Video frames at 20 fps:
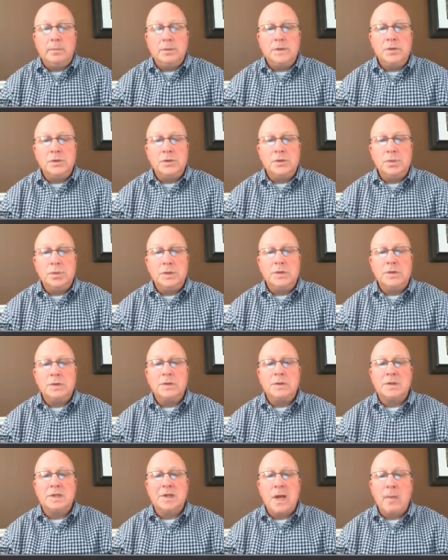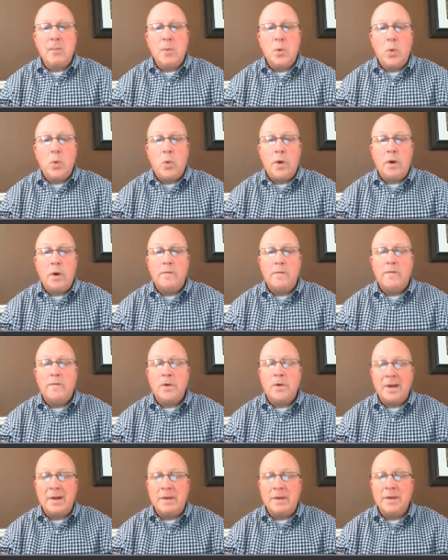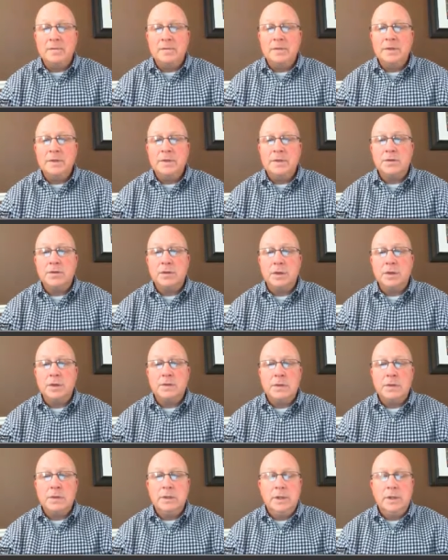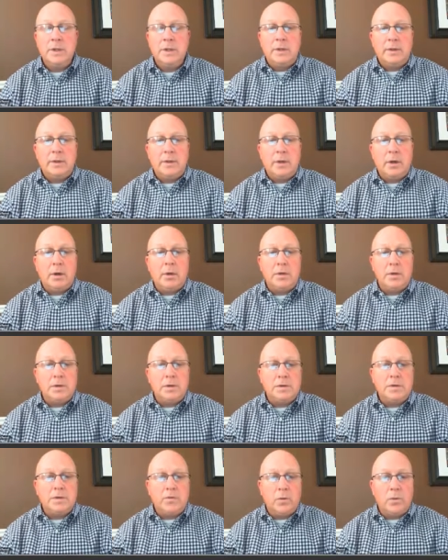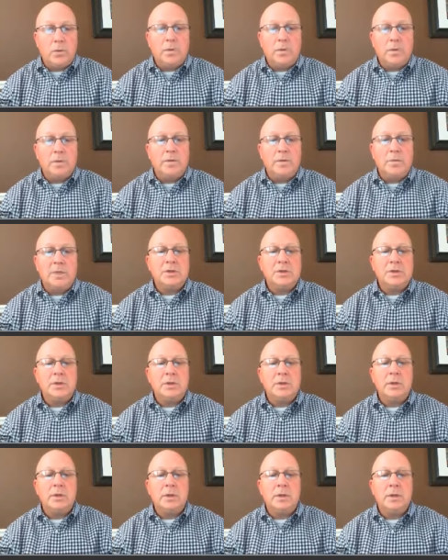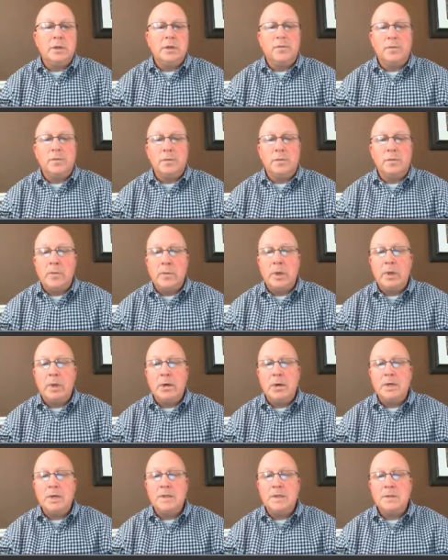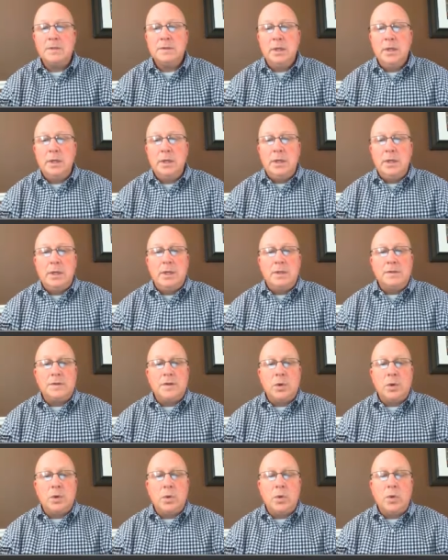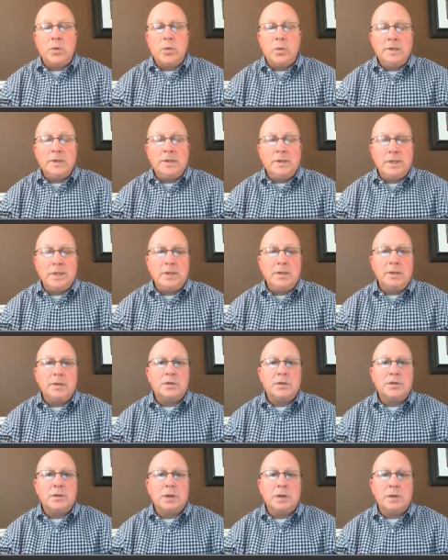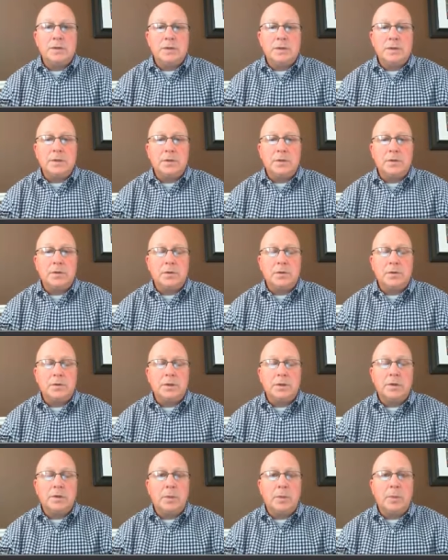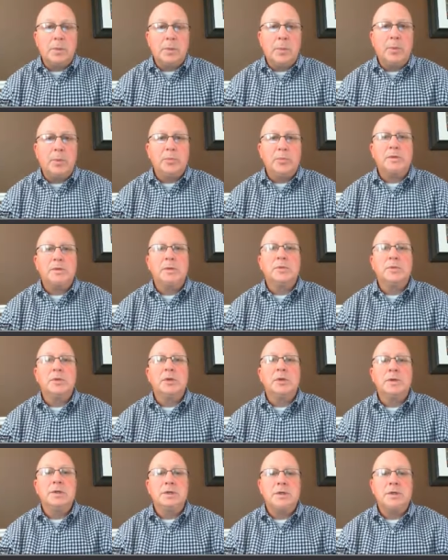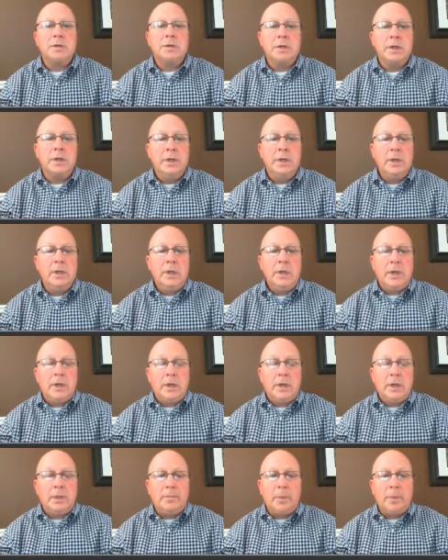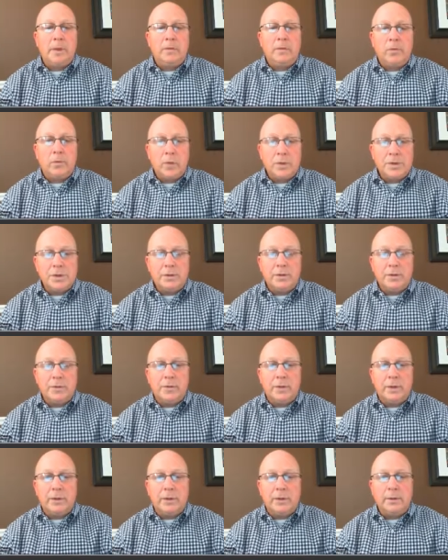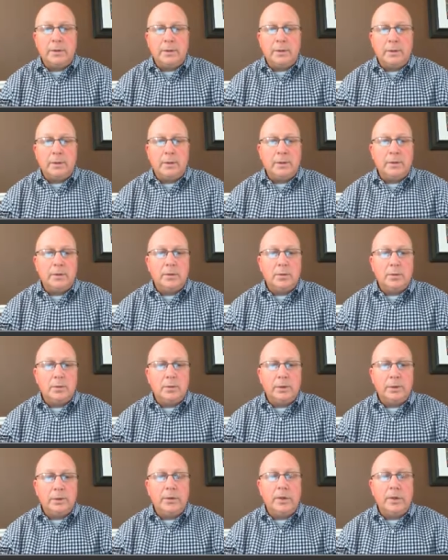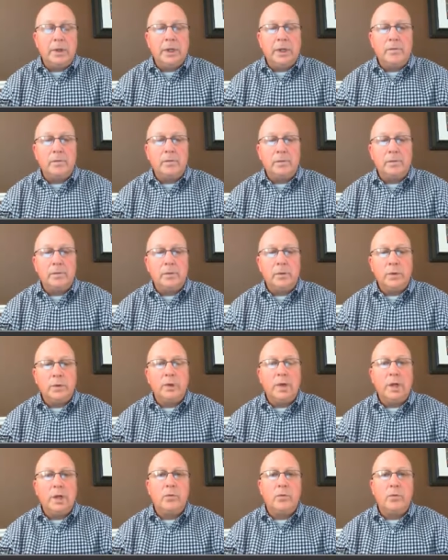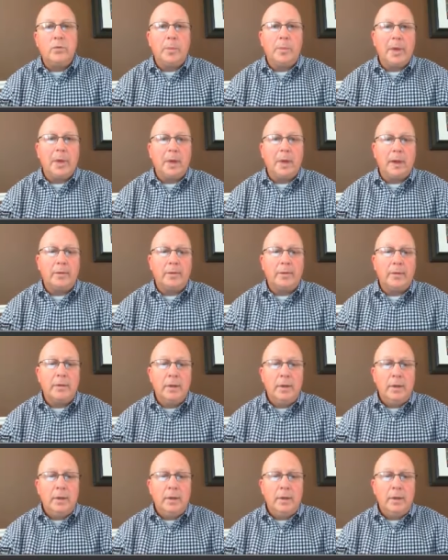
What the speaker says: situations that I'm aware of for any of these drugs. They are used for dementia and for memory loss. And so when we see these drugs and those drugs come up in prescription history, unfortunately, we only have one path,